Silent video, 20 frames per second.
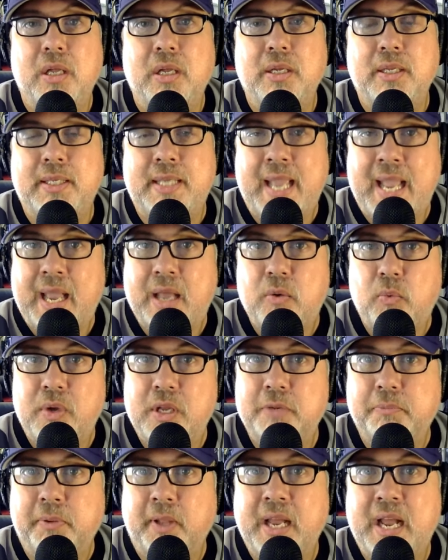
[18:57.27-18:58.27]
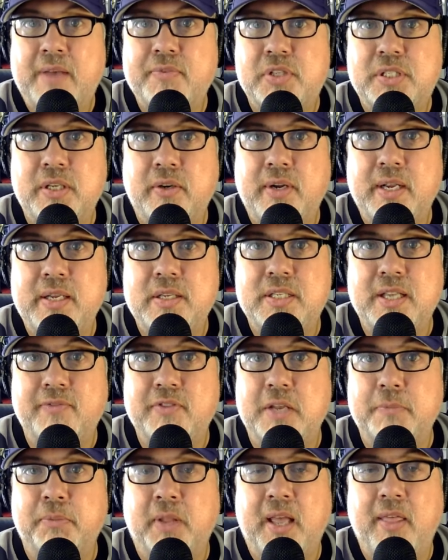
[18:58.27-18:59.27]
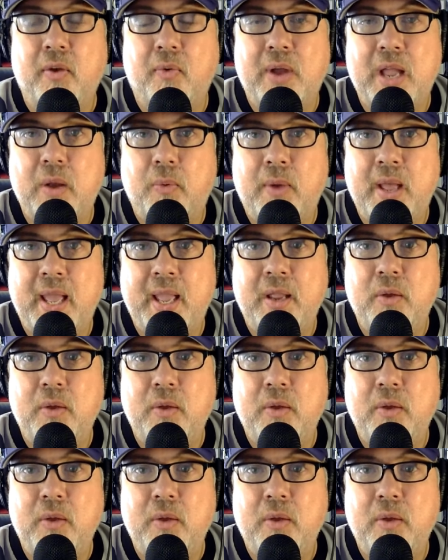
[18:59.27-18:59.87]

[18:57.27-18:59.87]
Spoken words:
can win a playoff series if they play the right way